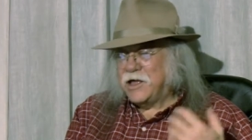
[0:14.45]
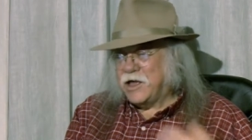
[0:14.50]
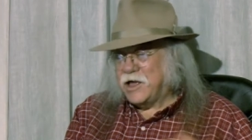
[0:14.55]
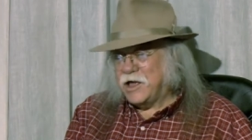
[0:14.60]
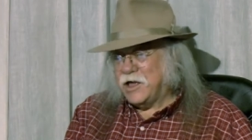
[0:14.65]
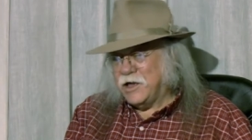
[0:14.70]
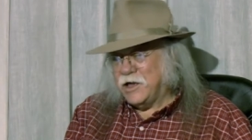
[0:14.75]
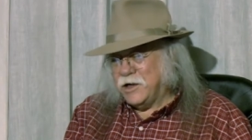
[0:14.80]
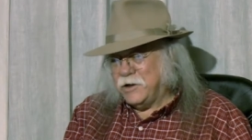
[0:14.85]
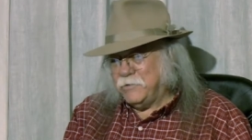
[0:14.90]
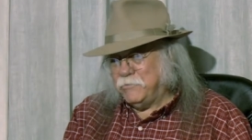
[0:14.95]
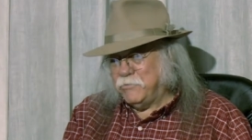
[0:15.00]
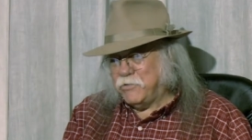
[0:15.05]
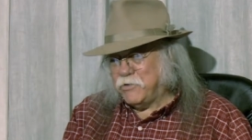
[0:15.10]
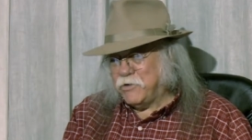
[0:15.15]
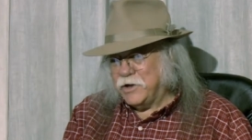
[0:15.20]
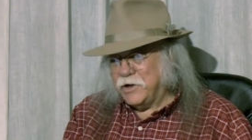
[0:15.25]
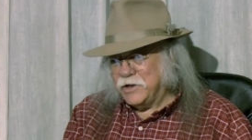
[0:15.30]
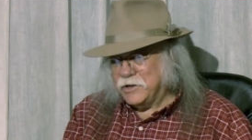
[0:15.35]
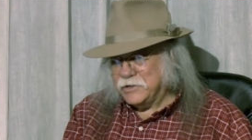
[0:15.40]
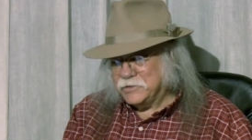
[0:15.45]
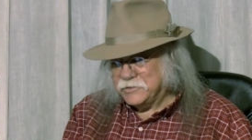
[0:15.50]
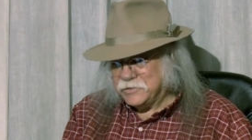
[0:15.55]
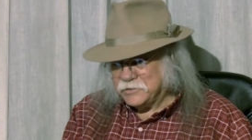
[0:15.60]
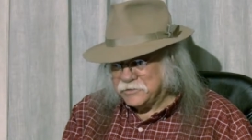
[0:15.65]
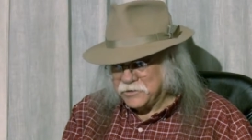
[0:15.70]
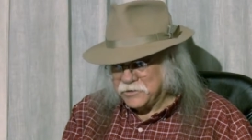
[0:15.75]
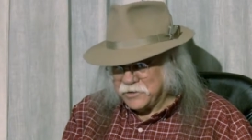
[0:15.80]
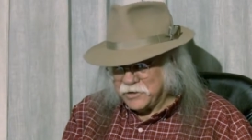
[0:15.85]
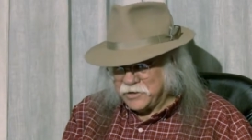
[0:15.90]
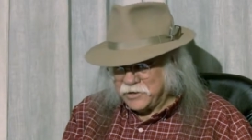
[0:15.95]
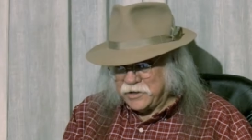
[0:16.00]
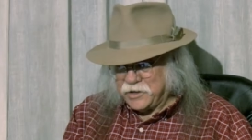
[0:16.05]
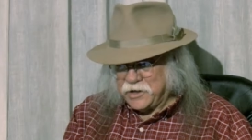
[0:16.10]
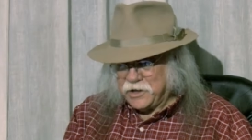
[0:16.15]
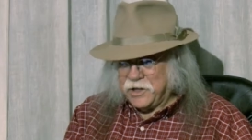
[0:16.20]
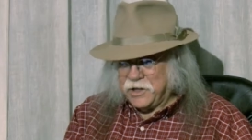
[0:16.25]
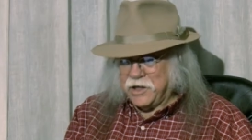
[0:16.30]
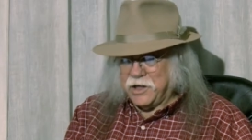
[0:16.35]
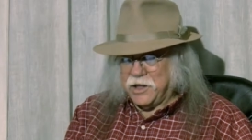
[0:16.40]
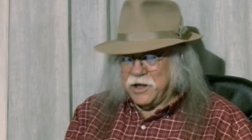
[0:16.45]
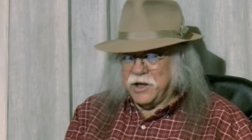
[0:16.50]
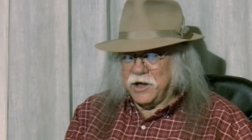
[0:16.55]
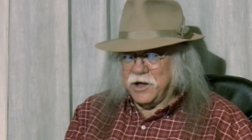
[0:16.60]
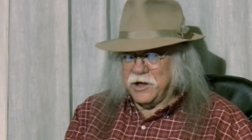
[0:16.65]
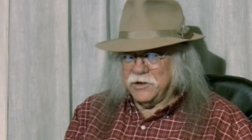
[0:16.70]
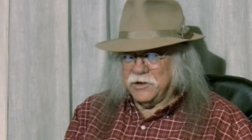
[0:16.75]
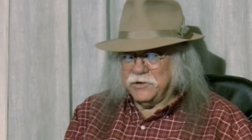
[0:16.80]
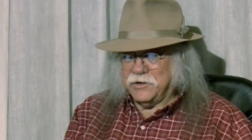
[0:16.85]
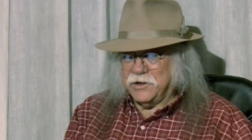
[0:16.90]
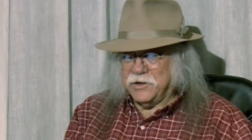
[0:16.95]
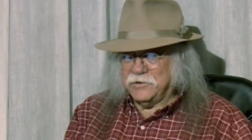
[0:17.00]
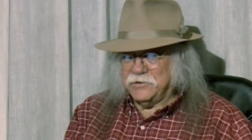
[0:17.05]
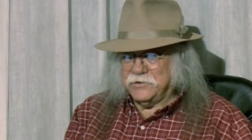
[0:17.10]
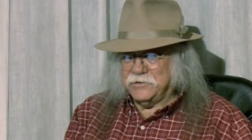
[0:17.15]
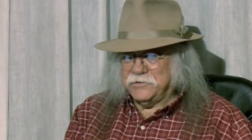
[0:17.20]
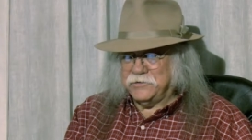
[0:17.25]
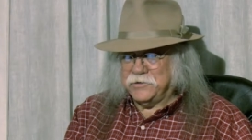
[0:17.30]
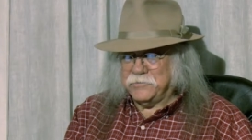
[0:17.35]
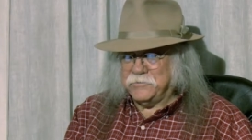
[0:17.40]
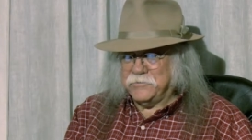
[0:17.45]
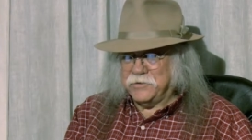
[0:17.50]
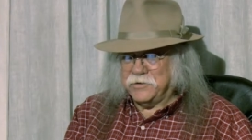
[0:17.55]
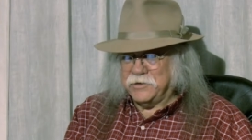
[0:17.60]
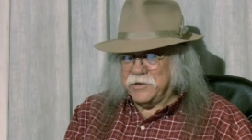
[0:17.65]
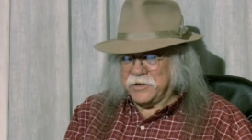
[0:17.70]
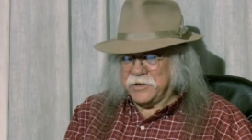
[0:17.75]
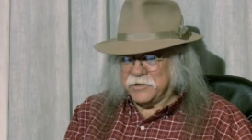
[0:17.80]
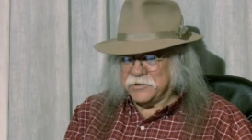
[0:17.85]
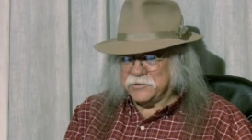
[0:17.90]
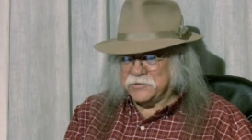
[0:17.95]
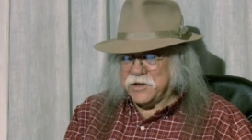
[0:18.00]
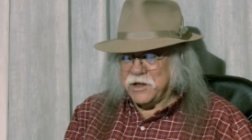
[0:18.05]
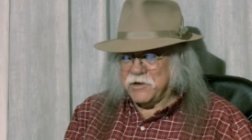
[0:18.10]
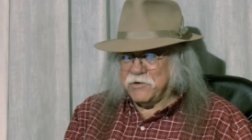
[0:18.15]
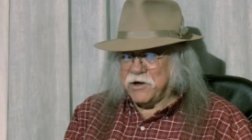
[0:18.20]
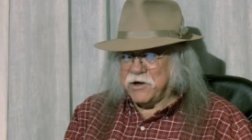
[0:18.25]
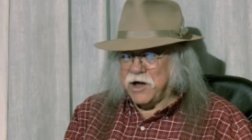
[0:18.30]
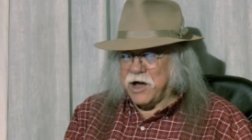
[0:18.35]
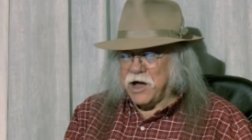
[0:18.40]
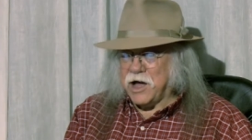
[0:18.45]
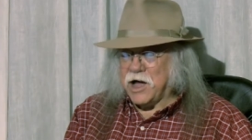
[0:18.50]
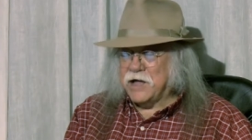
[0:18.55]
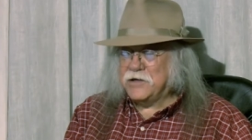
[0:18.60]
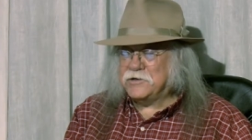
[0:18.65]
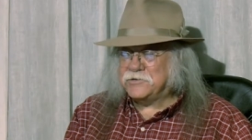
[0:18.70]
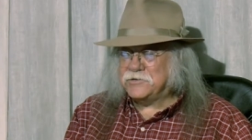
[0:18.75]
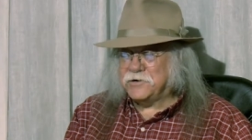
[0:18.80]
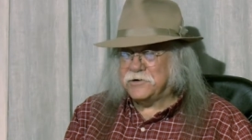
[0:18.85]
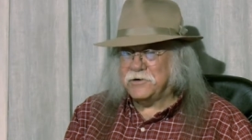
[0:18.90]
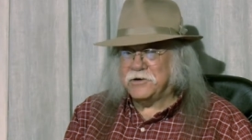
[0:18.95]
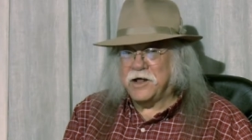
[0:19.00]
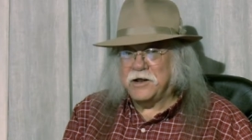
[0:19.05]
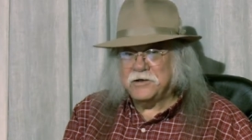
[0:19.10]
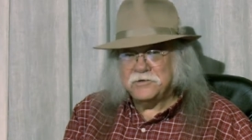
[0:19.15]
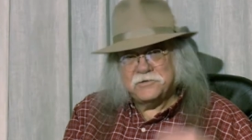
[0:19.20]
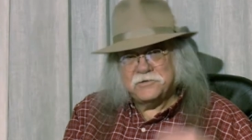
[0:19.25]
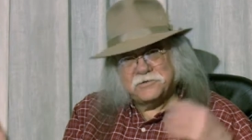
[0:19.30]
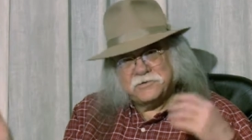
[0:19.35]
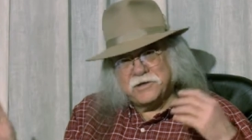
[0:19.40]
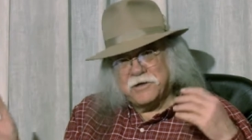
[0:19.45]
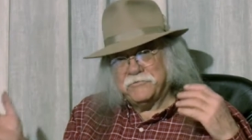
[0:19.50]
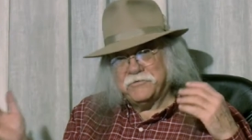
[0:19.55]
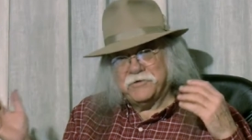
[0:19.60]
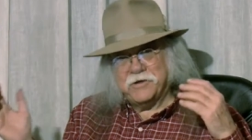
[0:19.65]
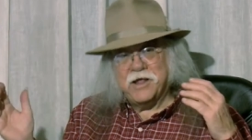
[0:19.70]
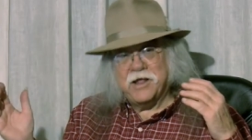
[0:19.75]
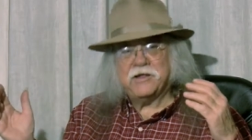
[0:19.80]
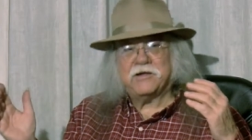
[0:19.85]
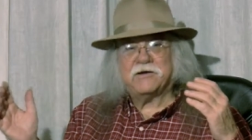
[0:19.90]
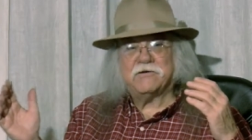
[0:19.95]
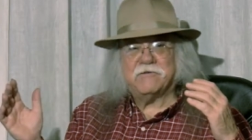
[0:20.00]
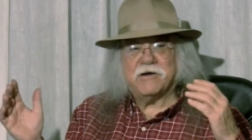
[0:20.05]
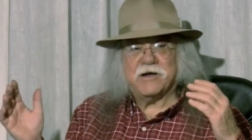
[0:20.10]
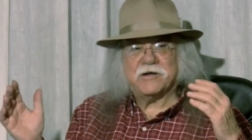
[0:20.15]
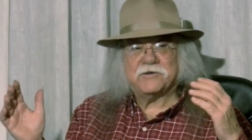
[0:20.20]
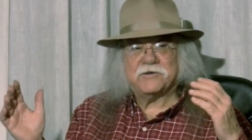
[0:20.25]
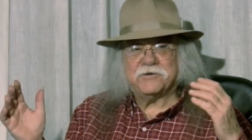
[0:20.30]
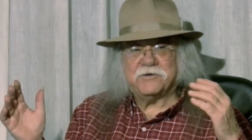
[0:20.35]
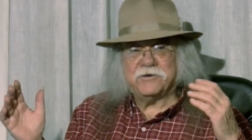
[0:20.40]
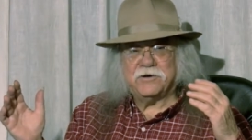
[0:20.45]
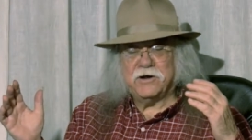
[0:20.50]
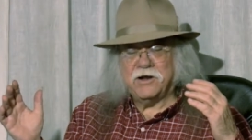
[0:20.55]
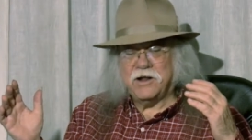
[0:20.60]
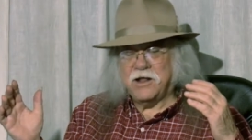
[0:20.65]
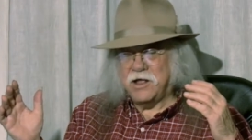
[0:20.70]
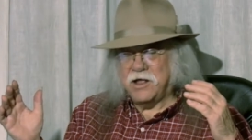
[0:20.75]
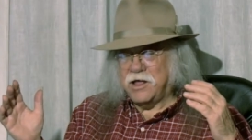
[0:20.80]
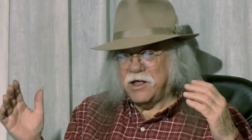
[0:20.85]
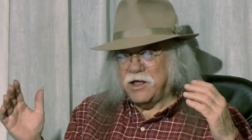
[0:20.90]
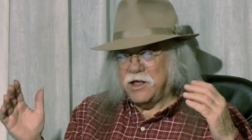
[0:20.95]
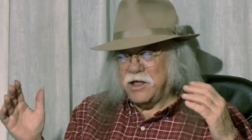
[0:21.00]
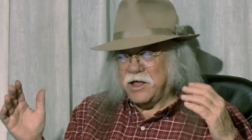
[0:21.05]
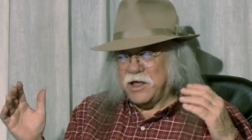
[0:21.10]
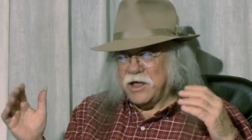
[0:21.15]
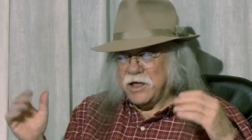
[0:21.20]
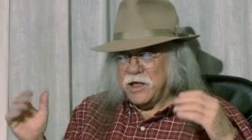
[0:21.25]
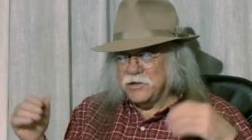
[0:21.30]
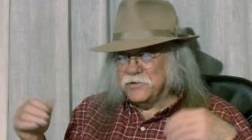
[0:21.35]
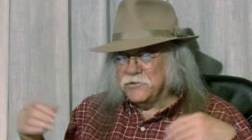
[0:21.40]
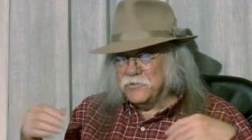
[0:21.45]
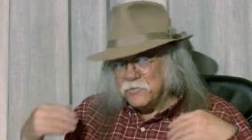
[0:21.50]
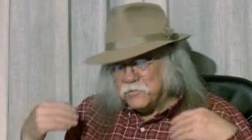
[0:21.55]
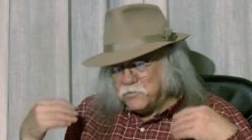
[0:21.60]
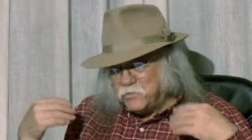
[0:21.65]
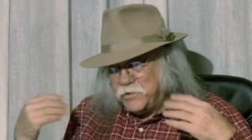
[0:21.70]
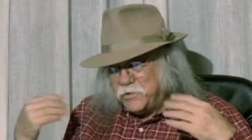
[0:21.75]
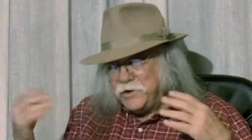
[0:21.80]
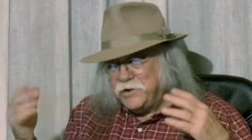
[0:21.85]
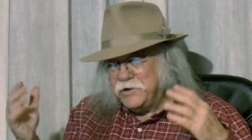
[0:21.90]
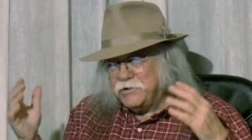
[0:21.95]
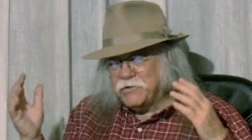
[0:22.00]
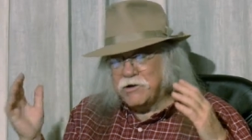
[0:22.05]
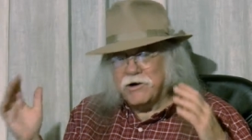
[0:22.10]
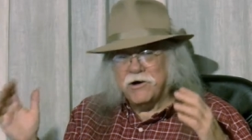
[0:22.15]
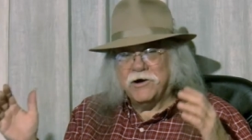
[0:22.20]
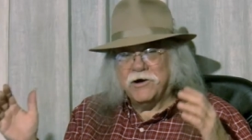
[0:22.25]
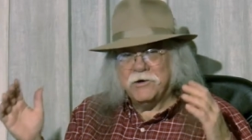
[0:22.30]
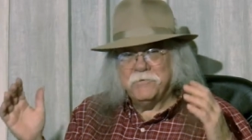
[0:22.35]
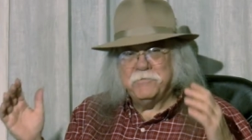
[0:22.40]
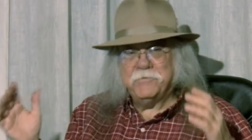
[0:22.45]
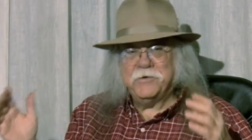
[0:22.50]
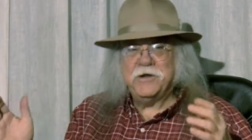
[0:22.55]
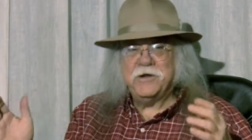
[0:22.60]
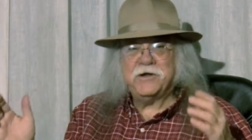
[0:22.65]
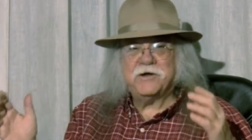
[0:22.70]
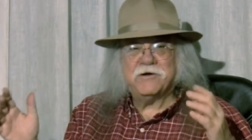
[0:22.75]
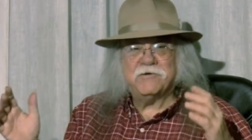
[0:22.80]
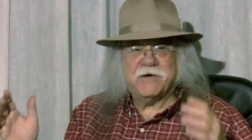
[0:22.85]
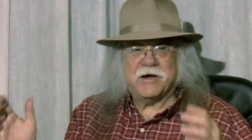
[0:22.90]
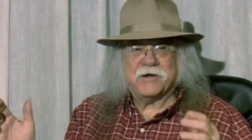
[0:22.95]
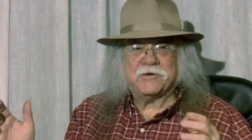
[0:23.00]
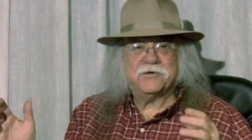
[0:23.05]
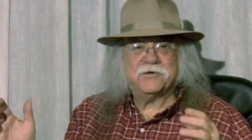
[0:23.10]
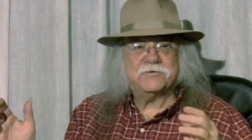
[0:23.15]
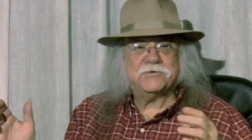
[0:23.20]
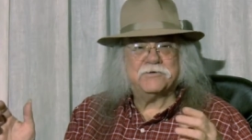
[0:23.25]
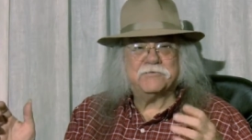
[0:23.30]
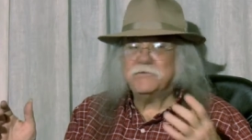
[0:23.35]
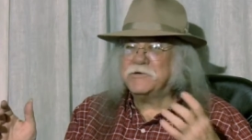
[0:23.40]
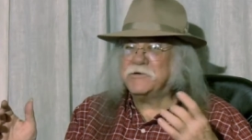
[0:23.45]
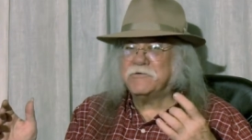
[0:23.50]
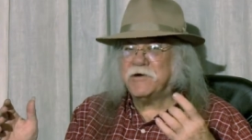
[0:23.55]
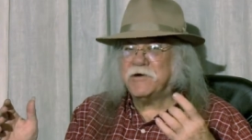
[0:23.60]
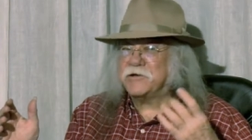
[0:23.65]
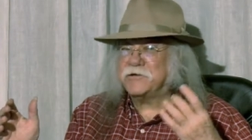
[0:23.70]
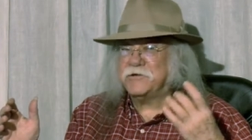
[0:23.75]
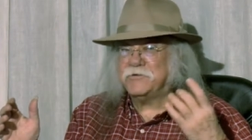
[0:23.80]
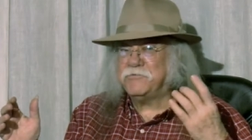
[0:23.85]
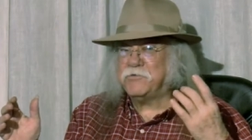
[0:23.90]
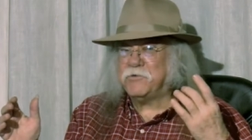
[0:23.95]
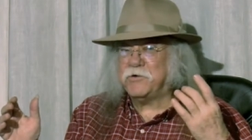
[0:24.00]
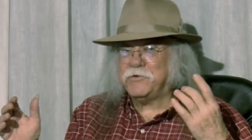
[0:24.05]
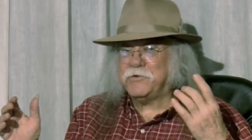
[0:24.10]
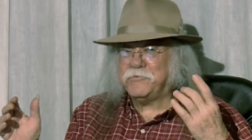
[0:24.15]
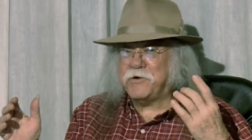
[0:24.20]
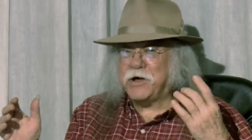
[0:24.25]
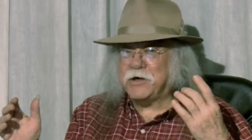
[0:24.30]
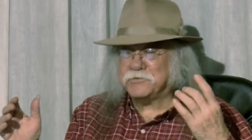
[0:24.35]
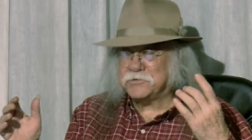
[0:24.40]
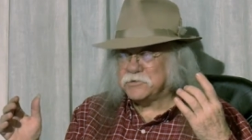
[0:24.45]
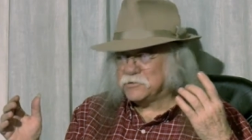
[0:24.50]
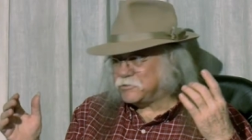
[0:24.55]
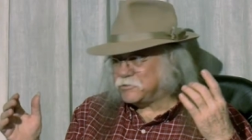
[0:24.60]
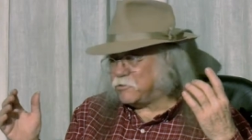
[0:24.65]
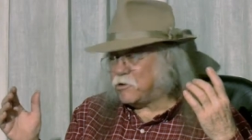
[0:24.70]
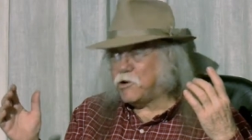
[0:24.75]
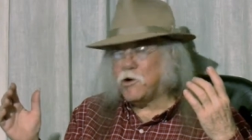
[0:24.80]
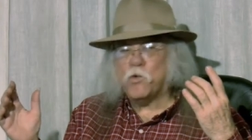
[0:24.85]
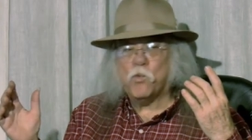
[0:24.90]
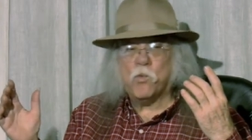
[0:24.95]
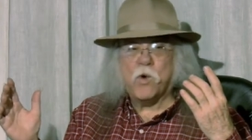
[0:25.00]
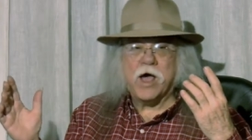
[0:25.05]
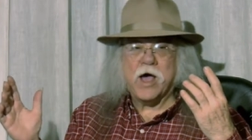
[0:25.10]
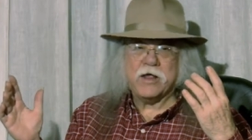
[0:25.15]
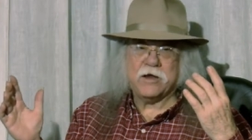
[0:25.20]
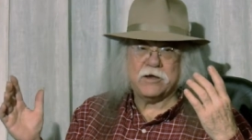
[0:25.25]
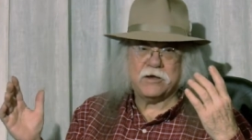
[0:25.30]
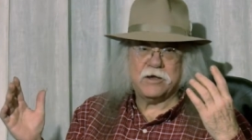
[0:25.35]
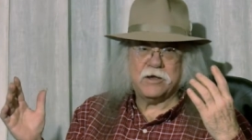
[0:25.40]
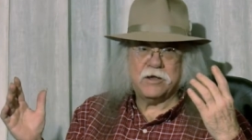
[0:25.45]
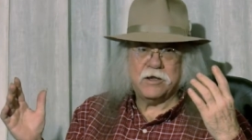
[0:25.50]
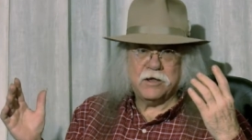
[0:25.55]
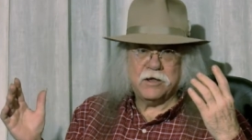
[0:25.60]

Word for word: And boy, is this good. Uh, Jimmy Liggins. Now, I started out as a 78 collector, and the real R&B collectors only collected 45s because they're all white.